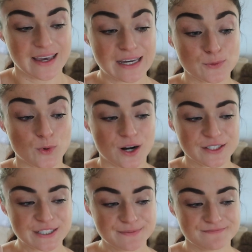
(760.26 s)
Add
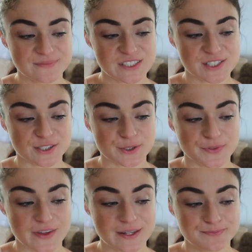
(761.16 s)
water to
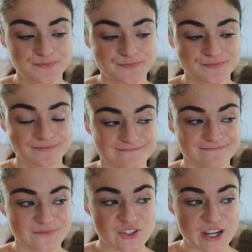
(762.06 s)
dilute them.
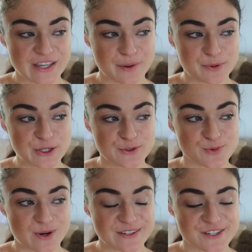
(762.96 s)
Shake up or
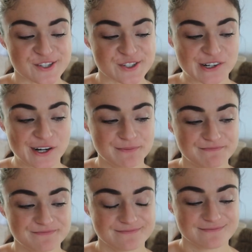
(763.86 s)
use wand to stir.
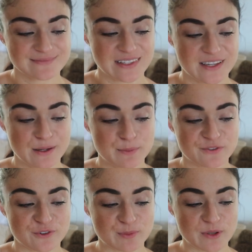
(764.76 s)

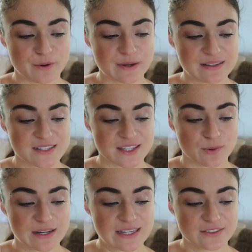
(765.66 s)
Before blowing, take
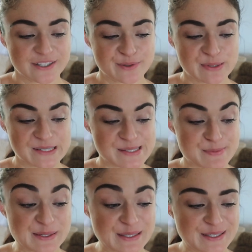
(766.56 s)
the wand out and let your pig
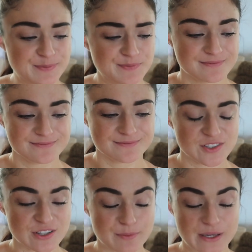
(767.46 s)
smell it
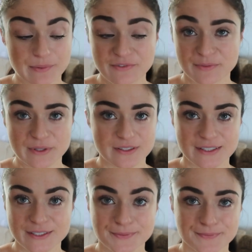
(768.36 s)
so they become
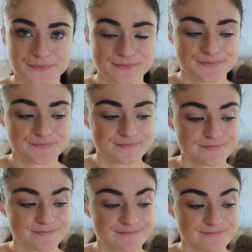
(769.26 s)
familiar.
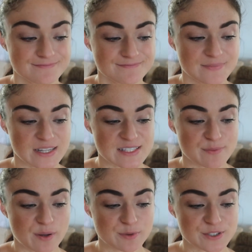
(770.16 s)
Test
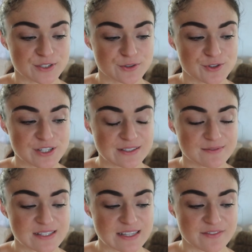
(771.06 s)
the bubble
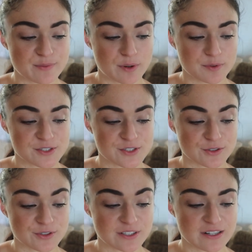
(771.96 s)
solution, see if the bubbles are
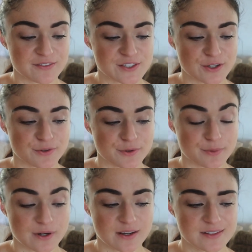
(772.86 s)
diluted enough to go through
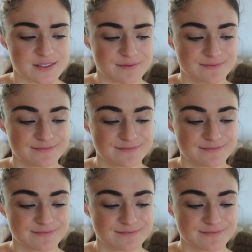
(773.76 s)
the wand.